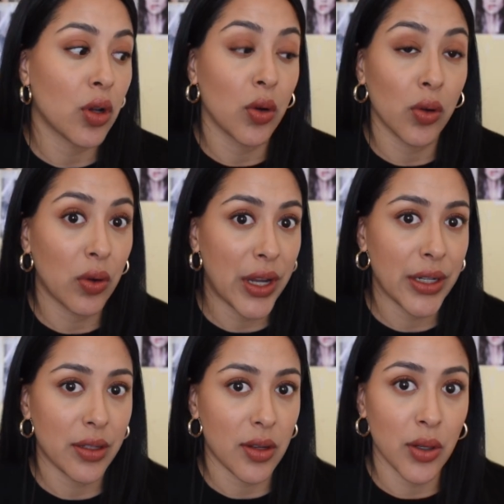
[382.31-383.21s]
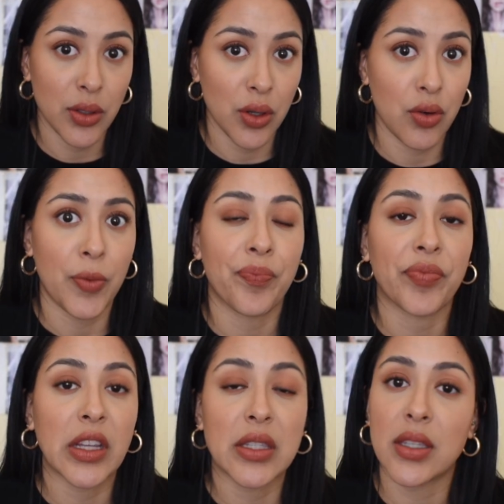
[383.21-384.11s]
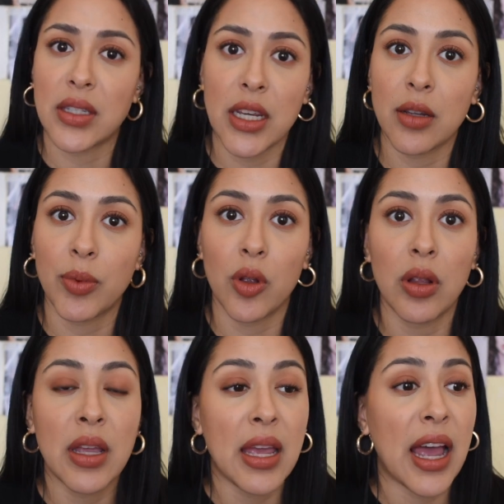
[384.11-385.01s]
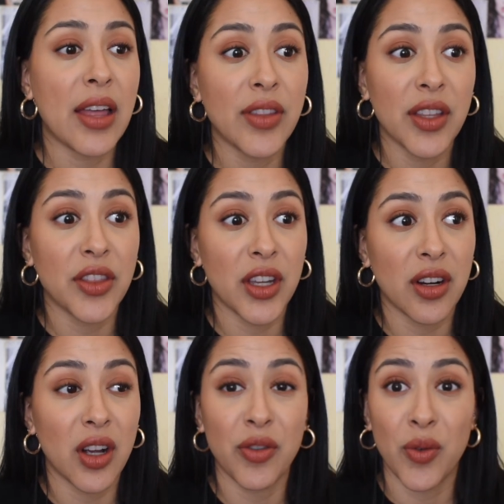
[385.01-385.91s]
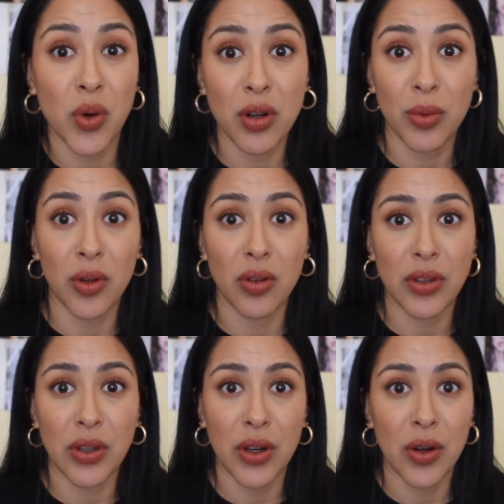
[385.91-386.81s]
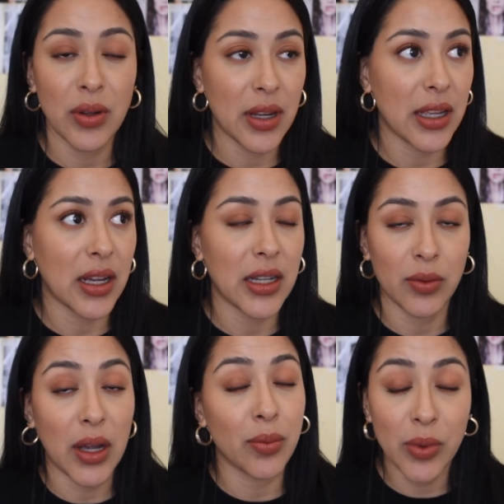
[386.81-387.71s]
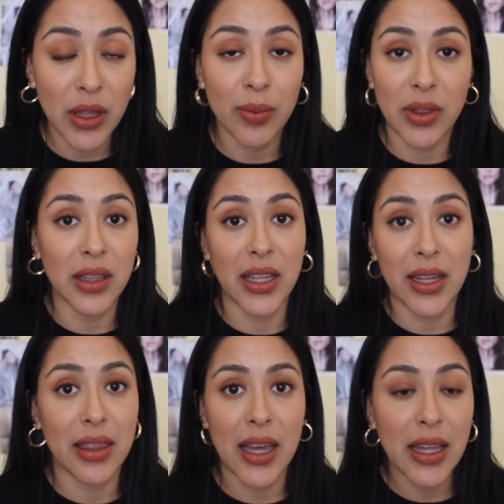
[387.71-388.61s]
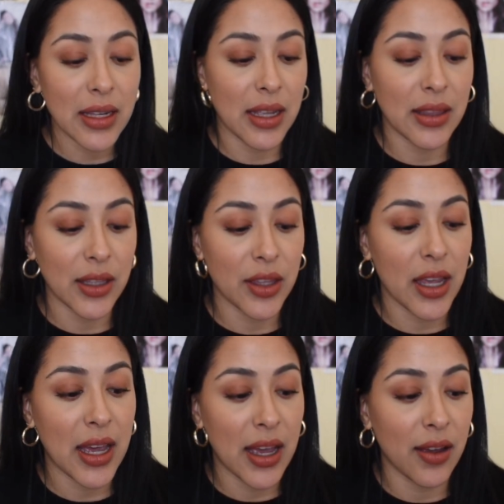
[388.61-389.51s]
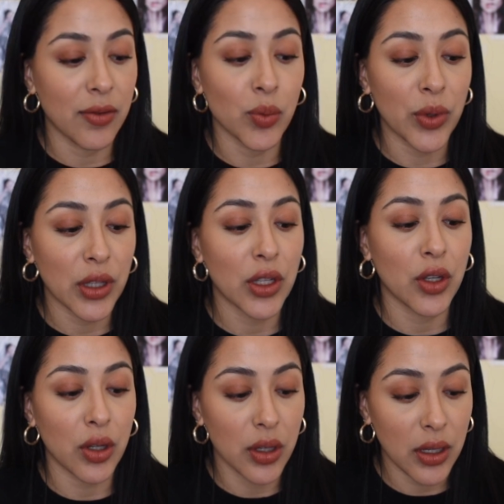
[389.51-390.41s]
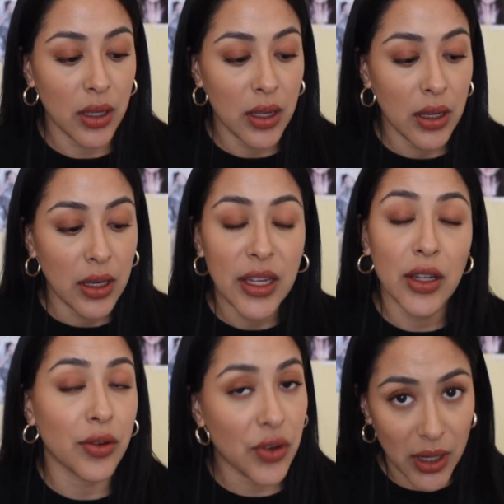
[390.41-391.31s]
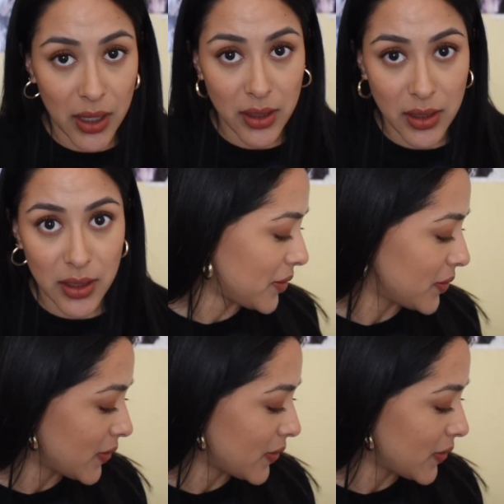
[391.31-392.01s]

Cocokind is also sustainable, and that they're affordable, you know, and I really, really like that, and that they have really good ingredients.